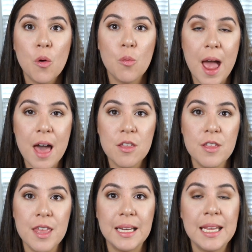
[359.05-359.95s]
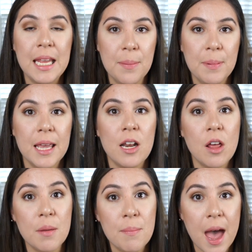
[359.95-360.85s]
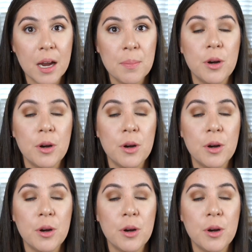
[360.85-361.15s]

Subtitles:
rather than keeping it on the back